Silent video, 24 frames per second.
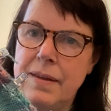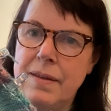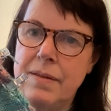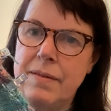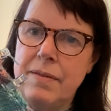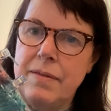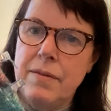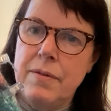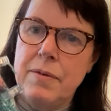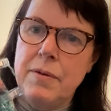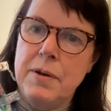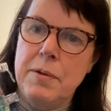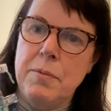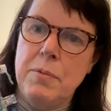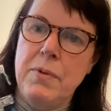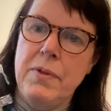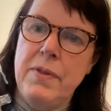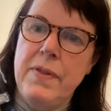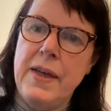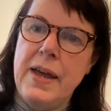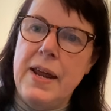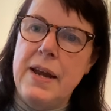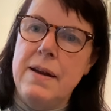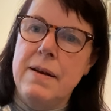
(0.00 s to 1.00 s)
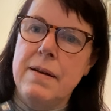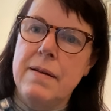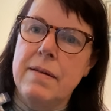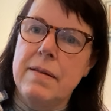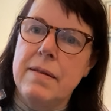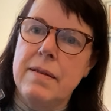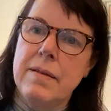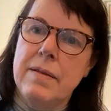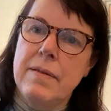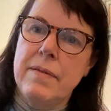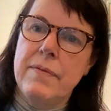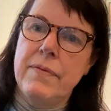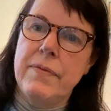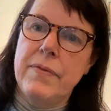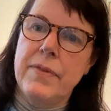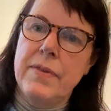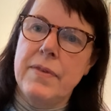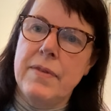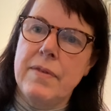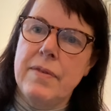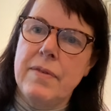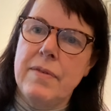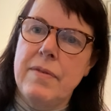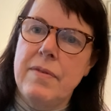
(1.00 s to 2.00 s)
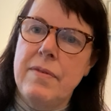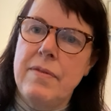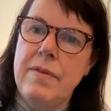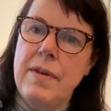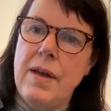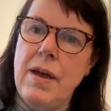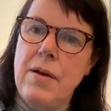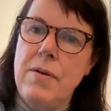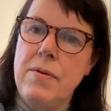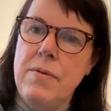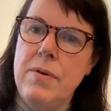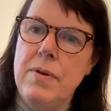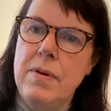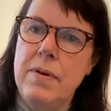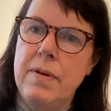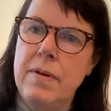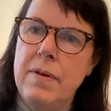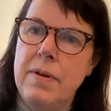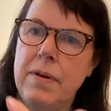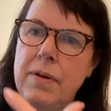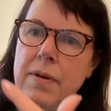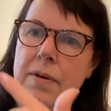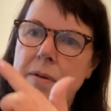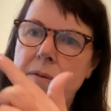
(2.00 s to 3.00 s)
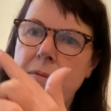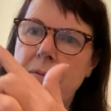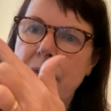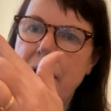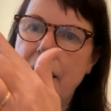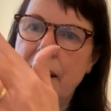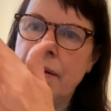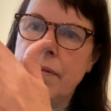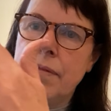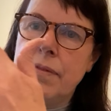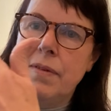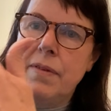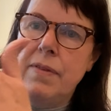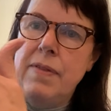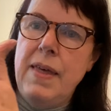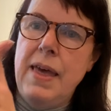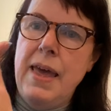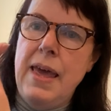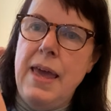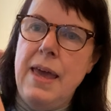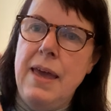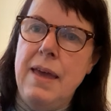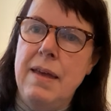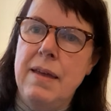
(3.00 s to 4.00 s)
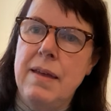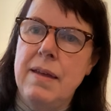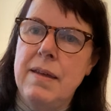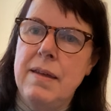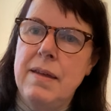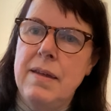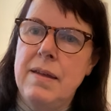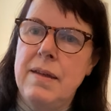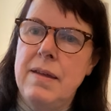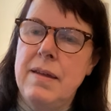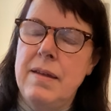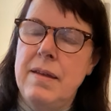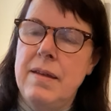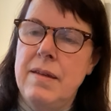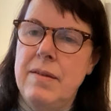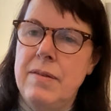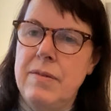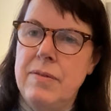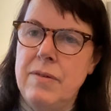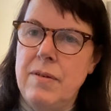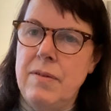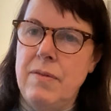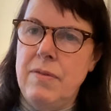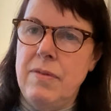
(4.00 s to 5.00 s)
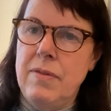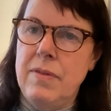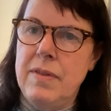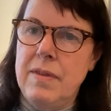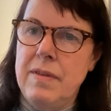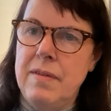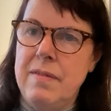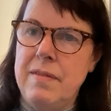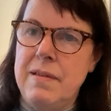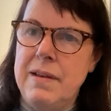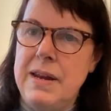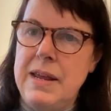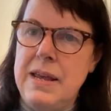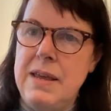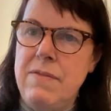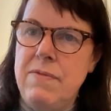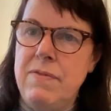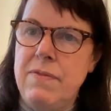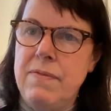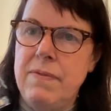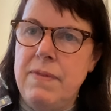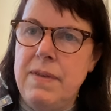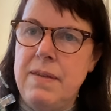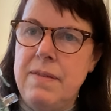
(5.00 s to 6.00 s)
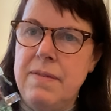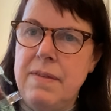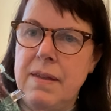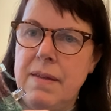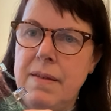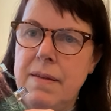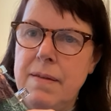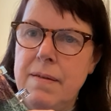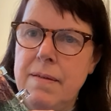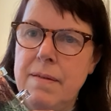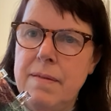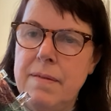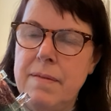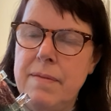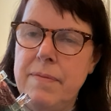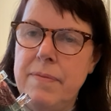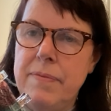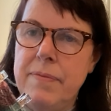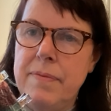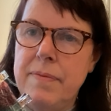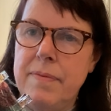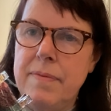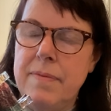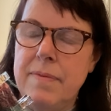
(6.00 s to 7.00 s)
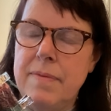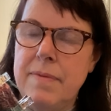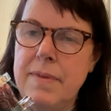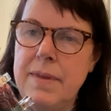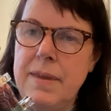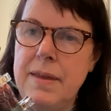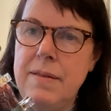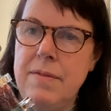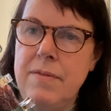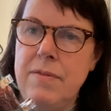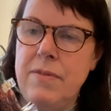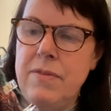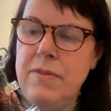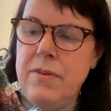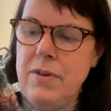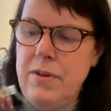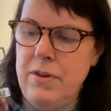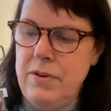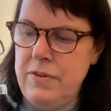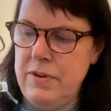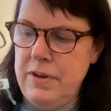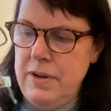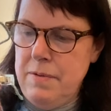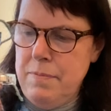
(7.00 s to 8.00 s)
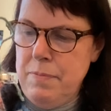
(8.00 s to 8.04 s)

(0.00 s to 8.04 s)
So I will then sew round there so that the sleeve is inserted